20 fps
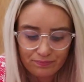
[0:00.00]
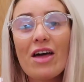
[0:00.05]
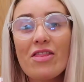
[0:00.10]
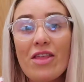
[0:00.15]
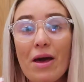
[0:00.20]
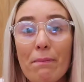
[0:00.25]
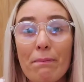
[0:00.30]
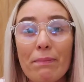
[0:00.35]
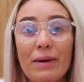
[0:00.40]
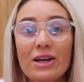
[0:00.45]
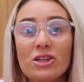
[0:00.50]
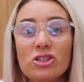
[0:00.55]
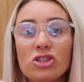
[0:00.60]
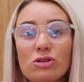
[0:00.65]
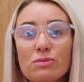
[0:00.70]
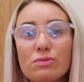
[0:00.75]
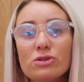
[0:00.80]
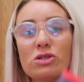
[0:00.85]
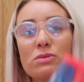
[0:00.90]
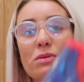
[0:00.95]
I then picked
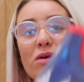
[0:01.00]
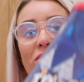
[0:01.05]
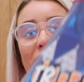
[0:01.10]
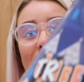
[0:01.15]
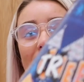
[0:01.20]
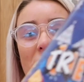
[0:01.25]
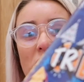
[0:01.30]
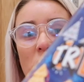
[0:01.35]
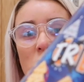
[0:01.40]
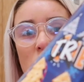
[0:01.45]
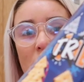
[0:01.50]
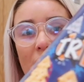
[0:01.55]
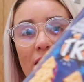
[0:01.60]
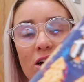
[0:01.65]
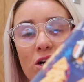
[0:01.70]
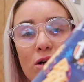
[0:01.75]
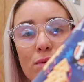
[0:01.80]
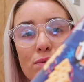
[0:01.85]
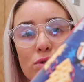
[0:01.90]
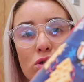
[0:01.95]
up some of these
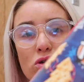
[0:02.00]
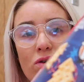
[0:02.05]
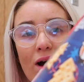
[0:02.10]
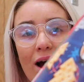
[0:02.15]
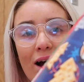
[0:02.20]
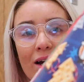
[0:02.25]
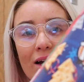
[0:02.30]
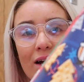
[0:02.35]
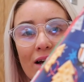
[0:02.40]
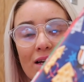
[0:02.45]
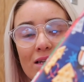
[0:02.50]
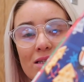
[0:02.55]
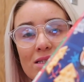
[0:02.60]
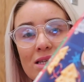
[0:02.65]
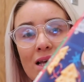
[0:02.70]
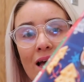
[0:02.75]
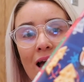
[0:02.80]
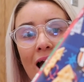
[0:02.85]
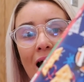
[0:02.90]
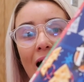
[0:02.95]
Jacob's
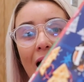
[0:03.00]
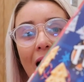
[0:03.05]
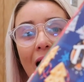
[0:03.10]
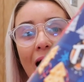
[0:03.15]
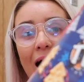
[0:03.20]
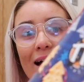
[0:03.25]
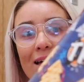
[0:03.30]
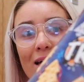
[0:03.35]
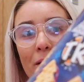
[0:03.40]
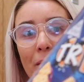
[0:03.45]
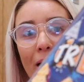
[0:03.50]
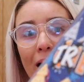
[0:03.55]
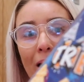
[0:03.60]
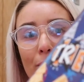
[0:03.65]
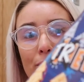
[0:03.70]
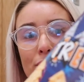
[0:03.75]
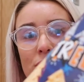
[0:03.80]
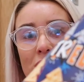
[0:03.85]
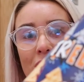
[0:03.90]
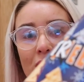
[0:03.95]
crackers. I am
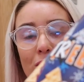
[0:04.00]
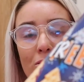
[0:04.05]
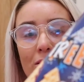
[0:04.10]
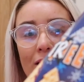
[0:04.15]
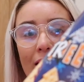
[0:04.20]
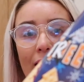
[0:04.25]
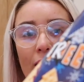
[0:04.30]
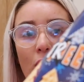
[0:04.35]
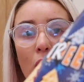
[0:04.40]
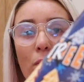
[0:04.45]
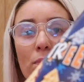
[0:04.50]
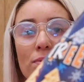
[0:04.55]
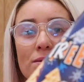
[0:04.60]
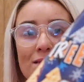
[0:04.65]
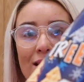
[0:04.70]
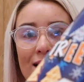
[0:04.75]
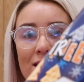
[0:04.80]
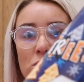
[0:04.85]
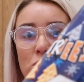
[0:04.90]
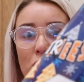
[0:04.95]
absolutely
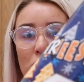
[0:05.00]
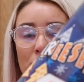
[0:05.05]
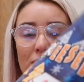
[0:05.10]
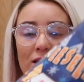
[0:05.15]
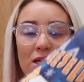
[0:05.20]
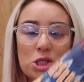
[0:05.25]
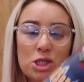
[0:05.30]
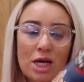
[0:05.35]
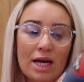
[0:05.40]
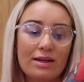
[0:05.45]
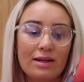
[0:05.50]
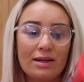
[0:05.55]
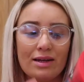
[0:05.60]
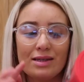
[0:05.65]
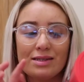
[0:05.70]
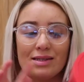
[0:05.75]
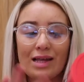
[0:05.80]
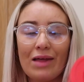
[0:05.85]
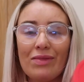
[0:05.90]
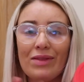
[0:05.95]
obsessed with mini
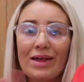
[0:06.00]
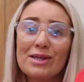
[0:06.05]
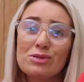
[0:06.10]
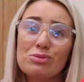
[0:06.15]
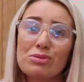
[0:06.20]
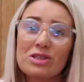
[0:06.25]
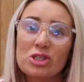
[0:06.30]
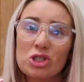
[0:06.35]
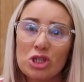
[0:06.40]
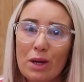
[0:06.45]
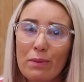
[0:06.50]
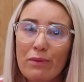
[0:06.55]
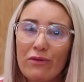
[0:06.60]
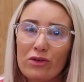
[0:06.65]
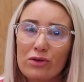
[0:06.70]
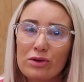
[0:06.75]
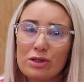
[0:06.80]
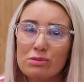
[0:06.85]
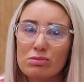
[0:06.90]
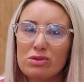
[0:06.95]
cheddars, and these were in the shape of
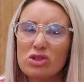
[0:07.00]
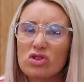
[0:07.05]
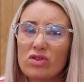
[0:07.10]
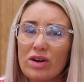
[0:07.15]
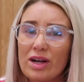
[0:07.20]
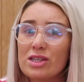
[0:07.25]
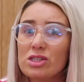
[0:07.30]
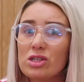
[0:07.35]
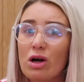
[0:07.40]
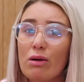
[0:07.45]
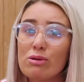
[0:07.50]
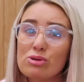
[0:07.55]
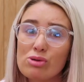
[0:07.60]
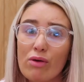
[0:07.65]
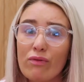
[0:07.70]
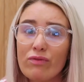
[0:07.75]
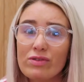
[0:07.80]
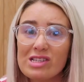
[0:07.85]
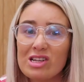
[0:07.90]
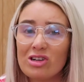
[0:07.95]
a Christmas tree, so I was
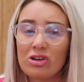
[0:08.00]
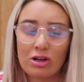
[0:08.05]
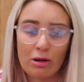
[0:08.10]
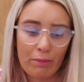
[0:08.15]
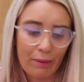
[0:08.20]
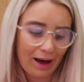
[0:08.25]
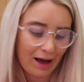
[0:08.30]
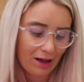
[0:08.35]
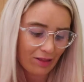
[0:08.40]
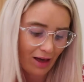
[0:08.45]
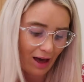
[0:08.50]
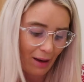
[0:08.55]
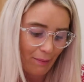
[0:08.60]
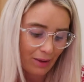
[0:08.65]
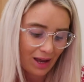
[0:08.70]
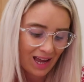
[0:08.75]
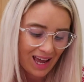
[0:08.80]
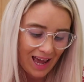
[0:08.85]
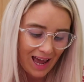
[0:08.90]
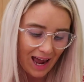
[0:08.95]
obviously going to buy
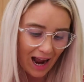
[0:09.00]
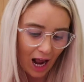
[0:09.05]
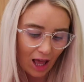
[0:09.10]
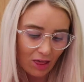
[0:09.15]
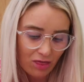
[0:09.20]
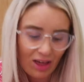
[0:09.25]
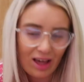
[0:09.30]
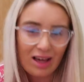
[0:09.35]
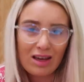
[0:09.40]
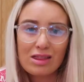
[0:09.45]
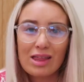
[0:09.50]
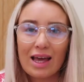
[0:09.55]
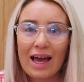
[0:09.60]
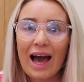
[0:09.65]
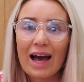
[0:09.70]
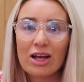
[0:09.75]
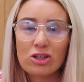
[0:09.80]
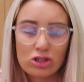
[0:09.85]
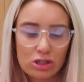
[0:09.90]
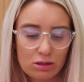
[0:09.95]
them. I think they
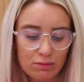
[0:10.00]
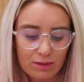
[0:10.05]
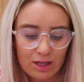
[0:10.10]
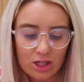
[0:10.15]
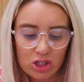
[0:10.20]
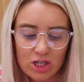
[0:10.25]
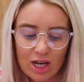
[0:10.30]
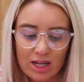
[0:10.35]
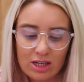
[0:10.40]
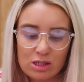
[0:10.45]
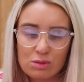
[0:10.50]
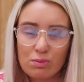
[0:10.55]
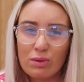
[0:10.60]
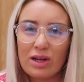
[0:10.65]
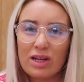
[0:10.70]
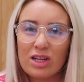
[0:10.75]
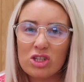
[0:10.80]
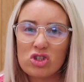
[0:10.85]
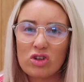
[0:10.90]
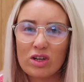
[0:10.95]
are just mini cheddars,
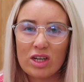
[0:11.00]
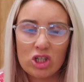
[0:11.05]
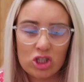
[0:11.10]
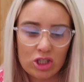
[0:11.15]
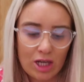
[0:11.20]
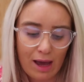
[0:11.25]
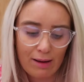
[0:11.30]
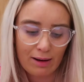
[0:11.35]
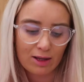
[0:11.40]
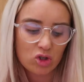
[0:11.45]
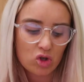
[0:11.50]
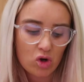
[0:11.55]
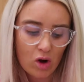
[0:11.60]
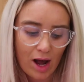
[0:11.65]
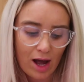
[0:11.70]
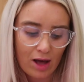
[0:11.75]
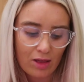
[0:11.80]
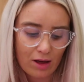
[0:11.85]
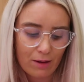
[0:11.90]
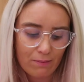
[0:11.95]
but in a tree shape. Let's
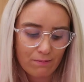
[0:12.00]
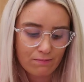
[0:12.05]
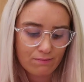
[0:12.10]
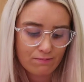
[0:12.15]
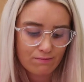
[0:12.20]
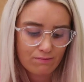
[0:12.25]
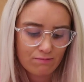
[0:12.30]
try them.